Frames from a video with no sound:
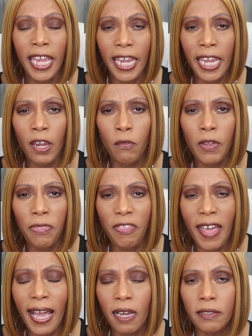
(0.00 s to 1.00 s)
every
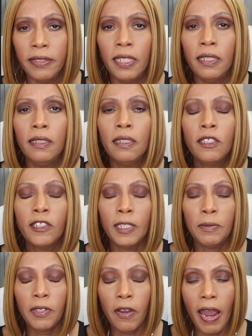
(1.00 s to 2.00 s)
thousand
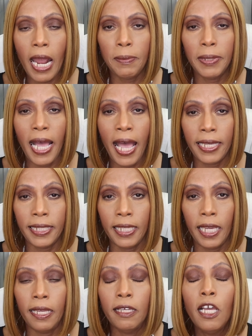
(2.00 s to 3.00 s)
subscriber I
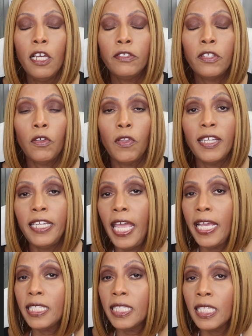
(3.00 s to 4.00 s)
get. So the
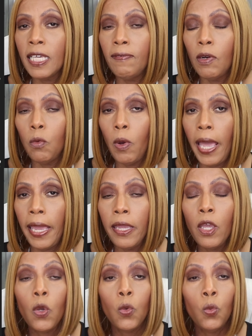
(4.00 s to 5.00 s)
next
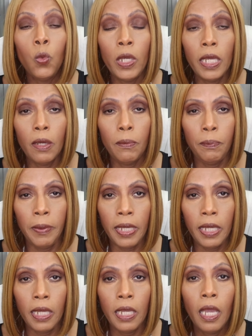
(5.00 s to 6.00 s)
giveaway will
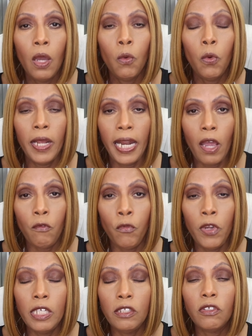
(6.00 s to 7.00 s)
be when I
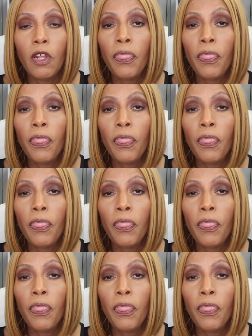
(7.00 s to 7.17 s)
reach